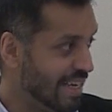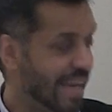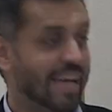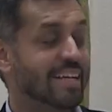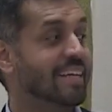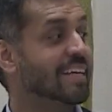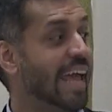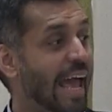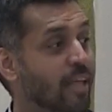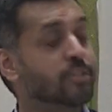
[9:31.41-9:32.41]
And I had to get
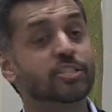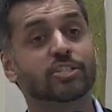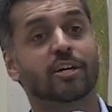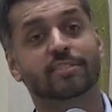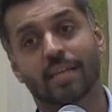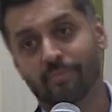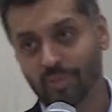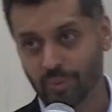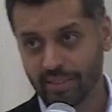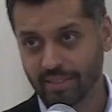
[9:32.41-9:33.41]
allergy shots
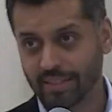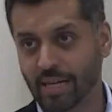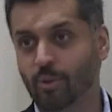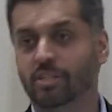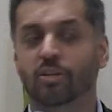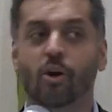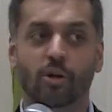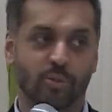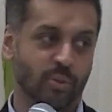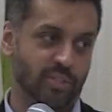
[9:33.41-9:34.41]
every week, and I was on
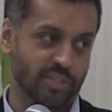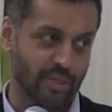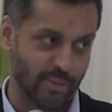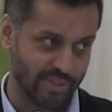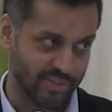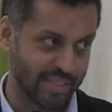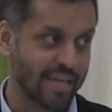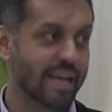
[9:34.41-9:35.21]
hardcore steroids.